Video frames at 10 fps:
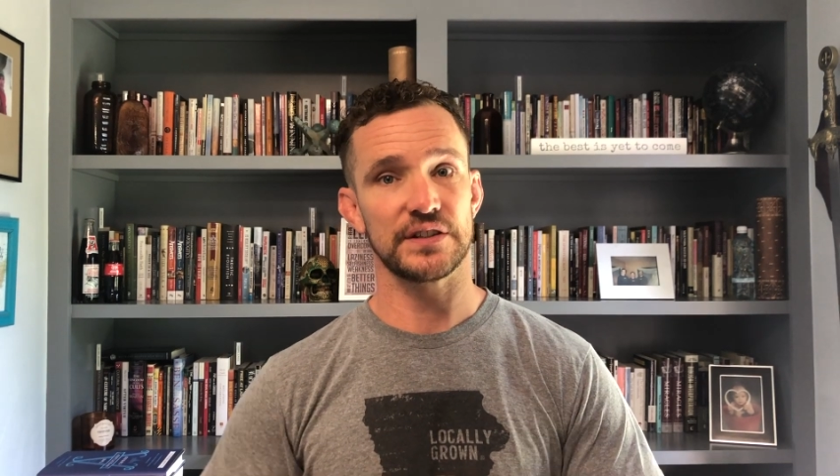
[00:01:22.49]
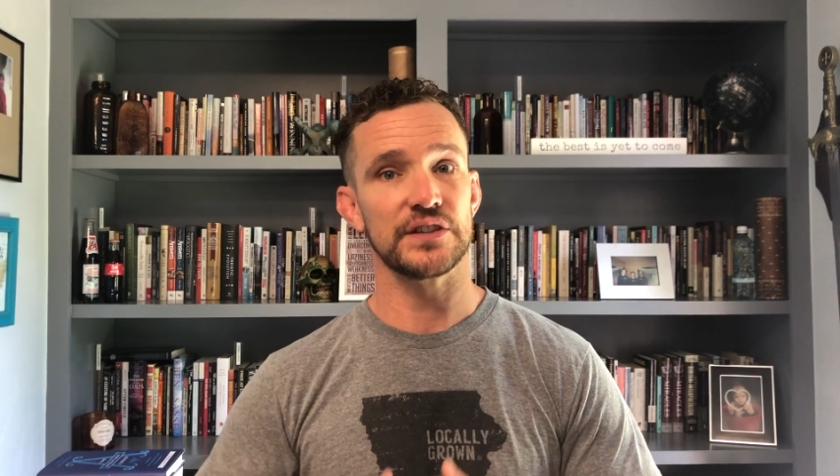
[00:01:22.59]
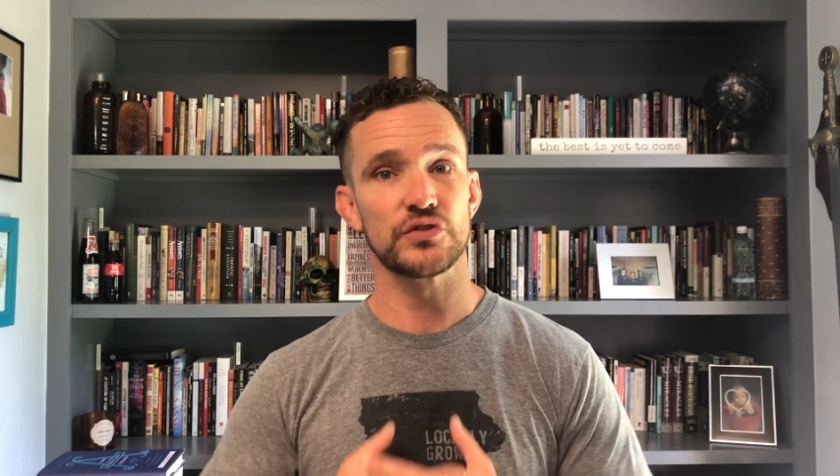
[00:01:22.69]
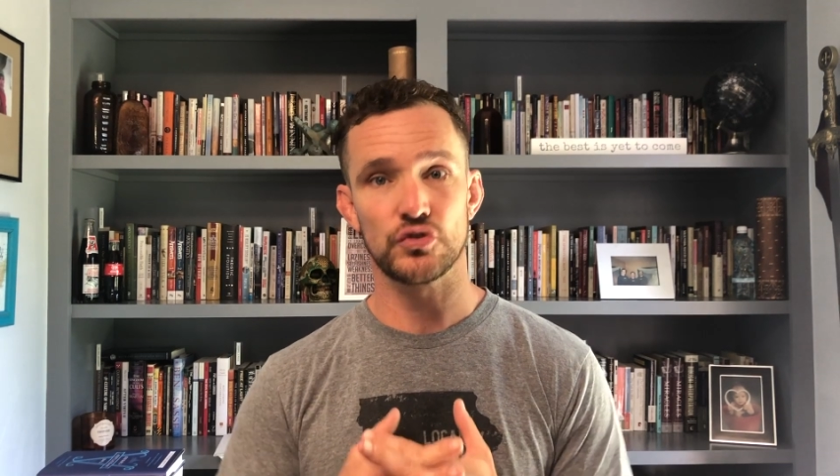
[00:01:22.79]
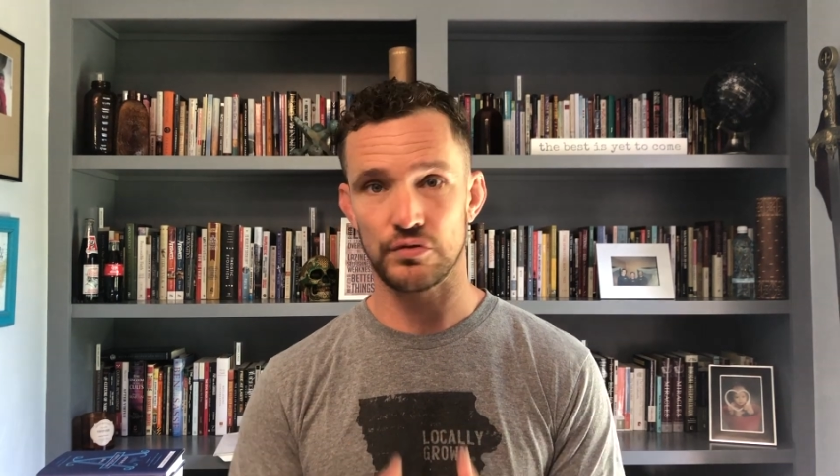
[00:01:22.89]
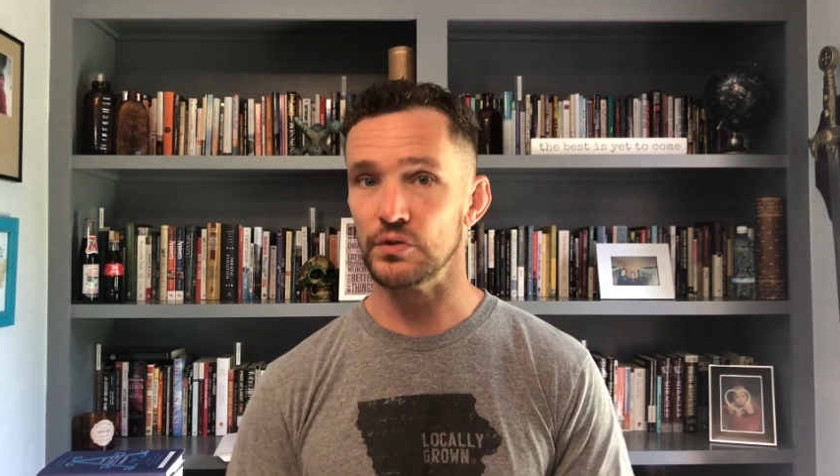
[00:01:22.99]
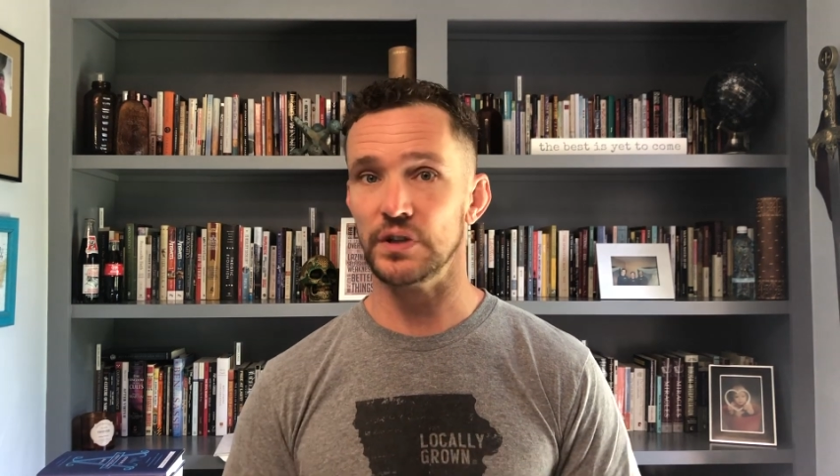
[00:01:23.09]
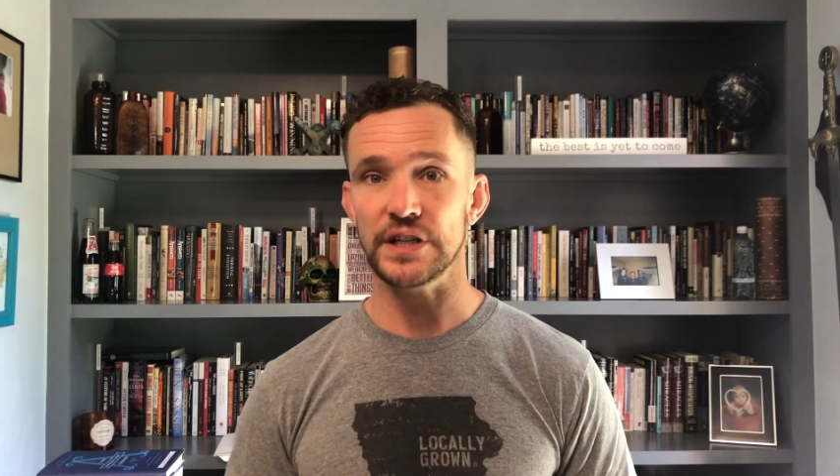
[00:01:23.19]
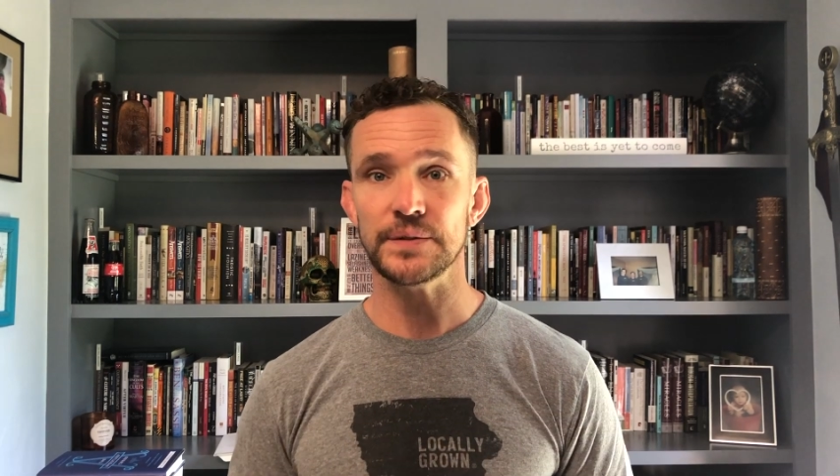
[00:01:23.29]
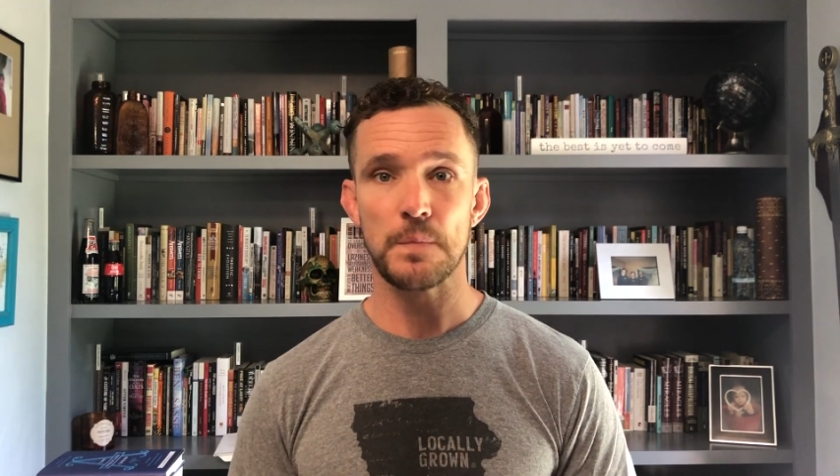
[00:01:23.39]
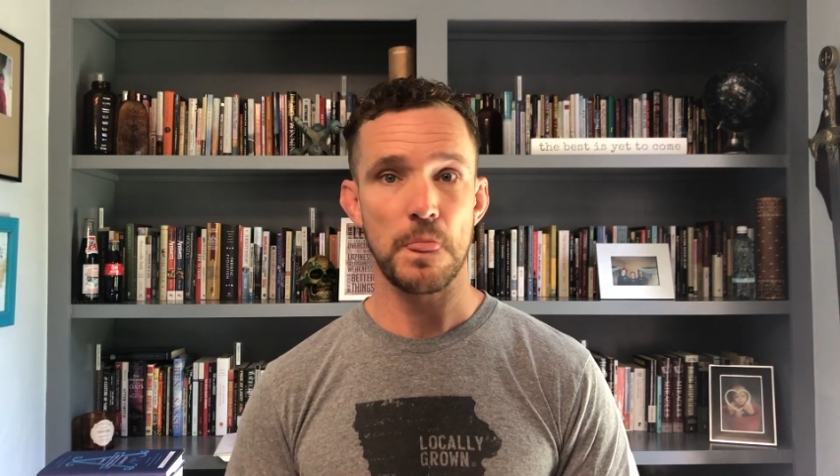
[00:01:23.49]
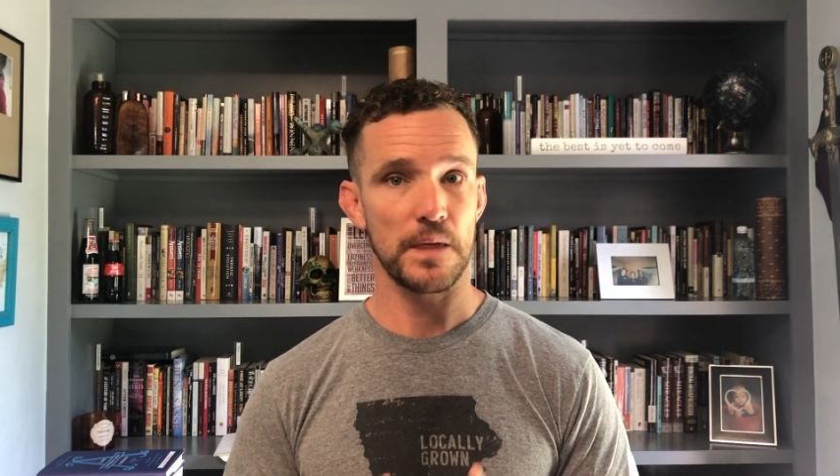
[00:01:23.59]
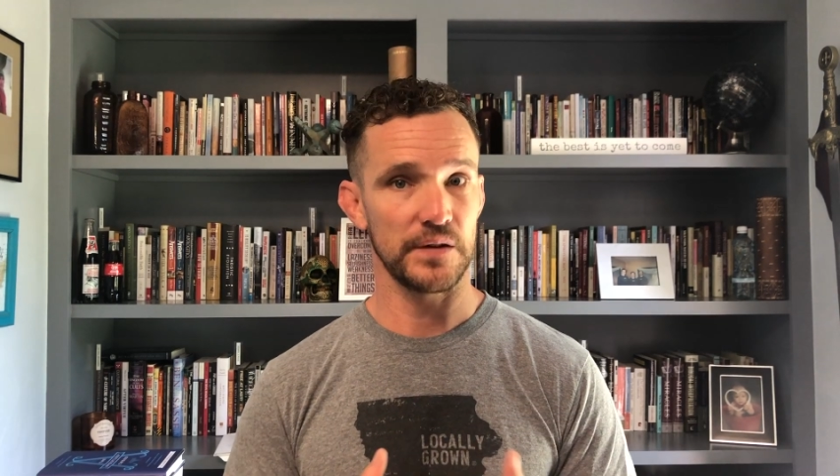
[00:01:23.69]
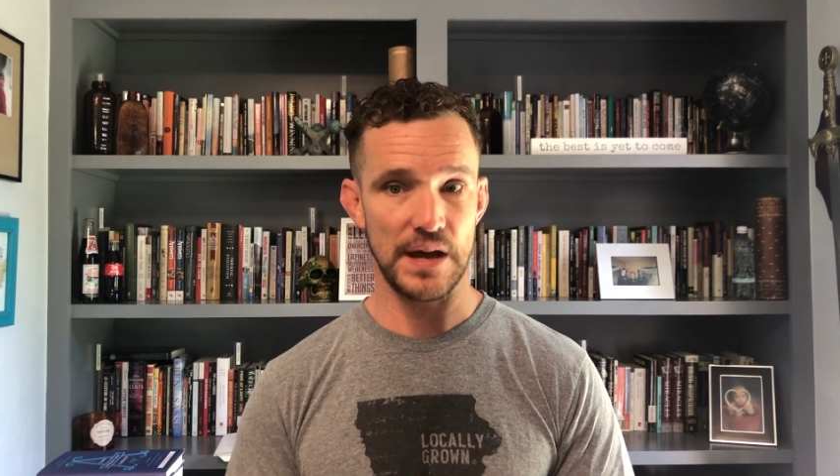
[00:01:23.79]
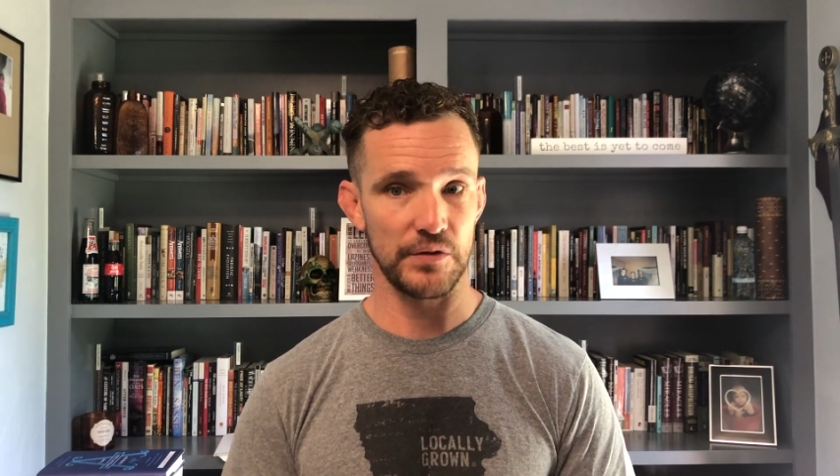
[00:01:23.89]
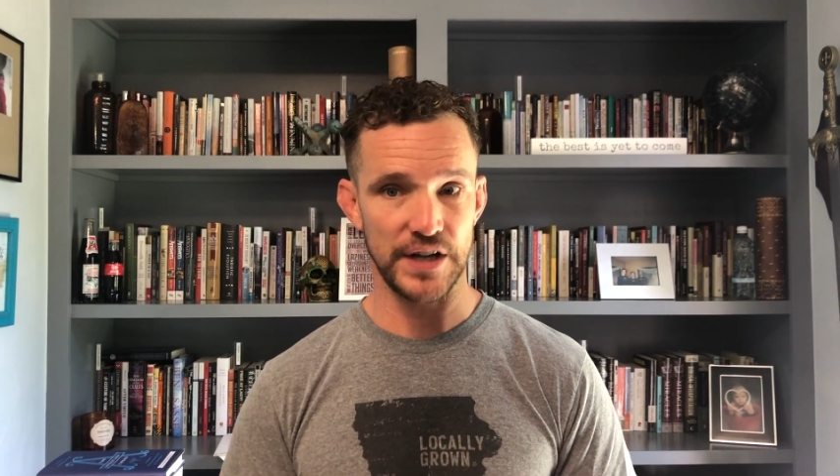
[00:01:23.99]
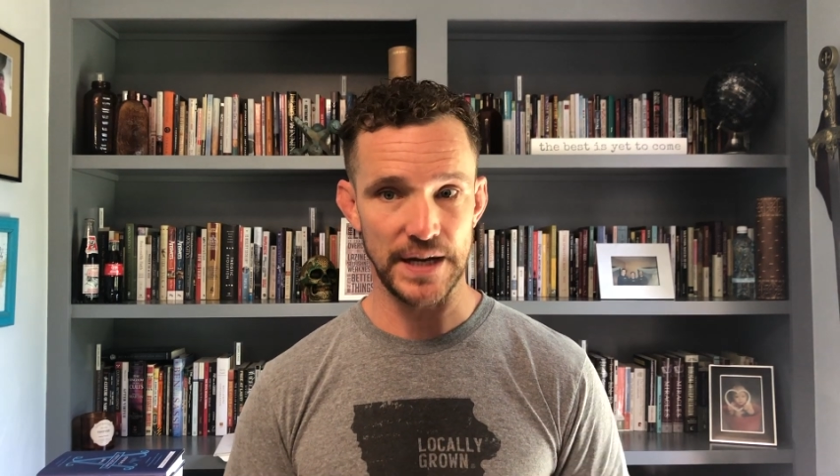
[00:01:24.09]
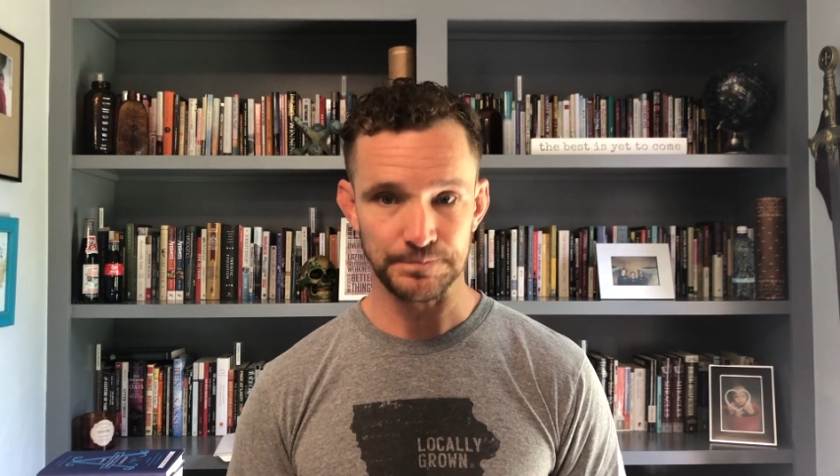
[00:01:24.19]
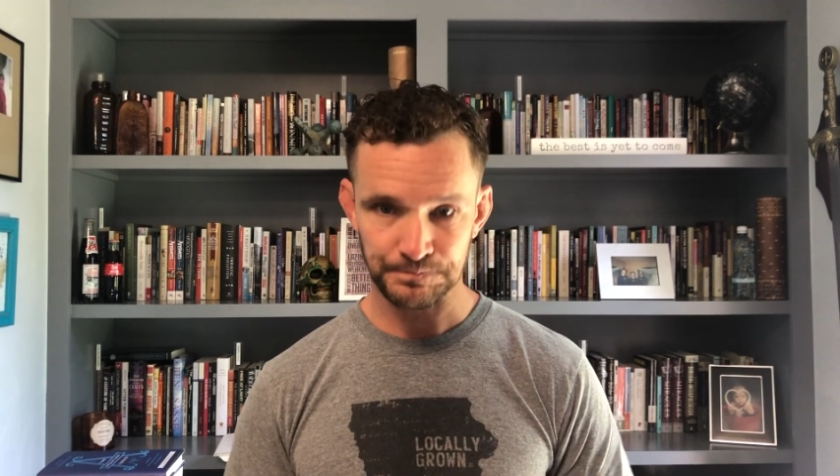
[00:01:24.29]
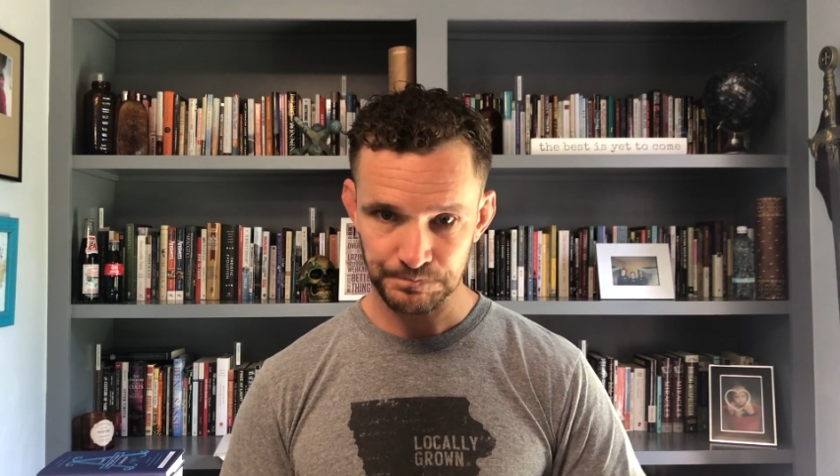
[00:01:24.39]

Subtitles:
is truly never done.